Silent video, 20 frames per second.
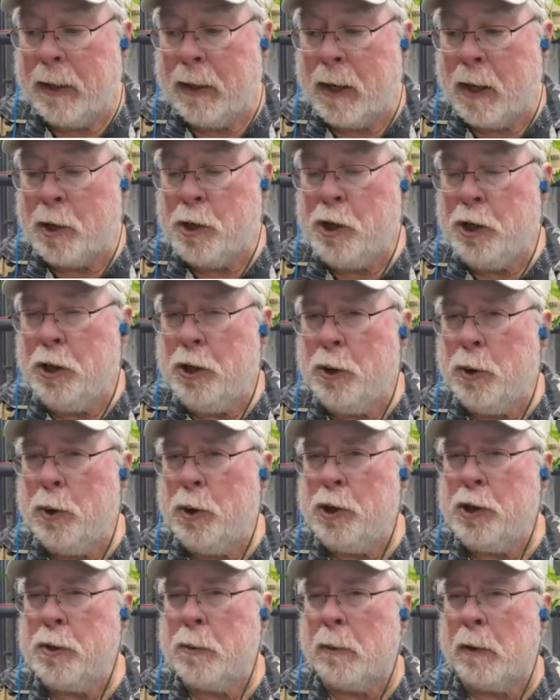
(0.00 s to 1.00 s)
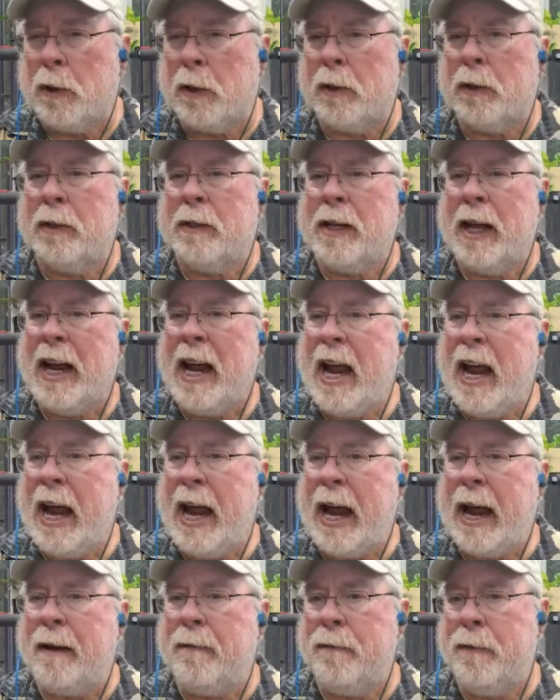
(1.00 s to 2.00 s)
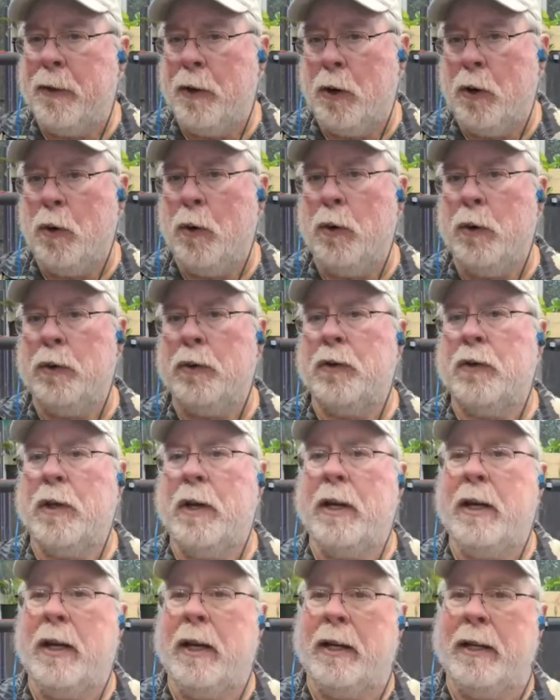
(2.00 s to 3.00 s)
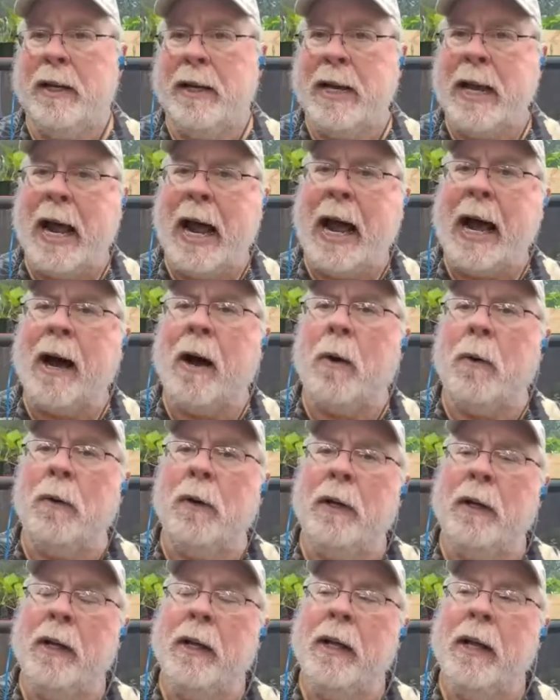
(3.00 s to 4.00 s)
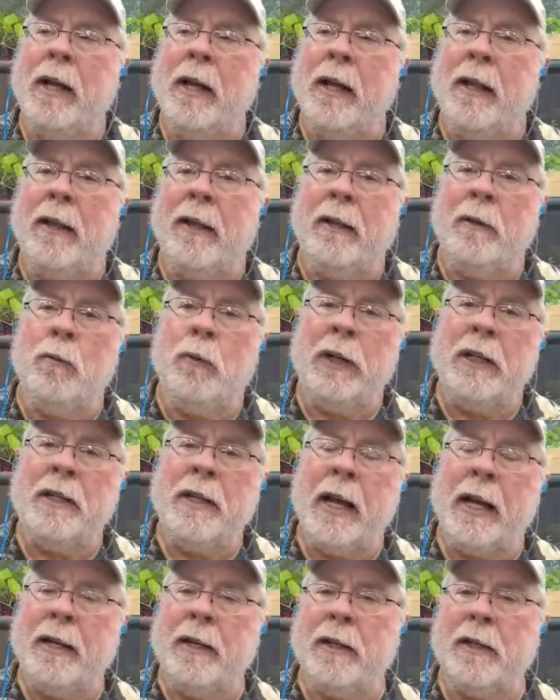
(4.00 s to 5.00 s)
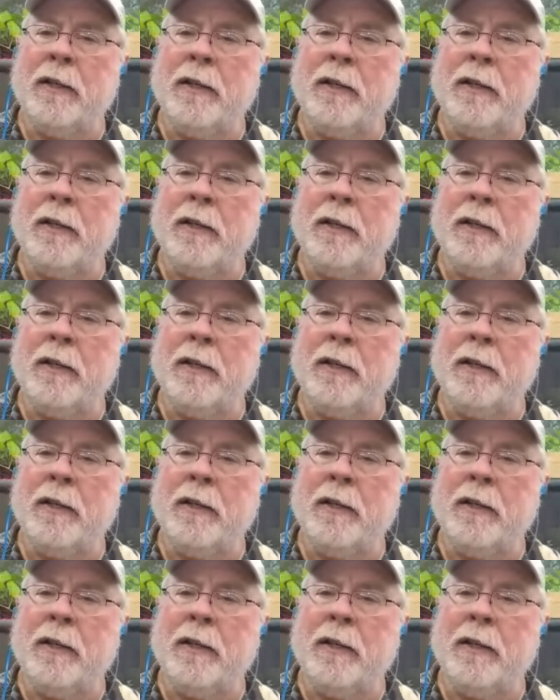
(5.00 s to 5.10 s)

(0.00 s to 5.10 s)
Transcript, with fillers: unusual to have those now. We tend to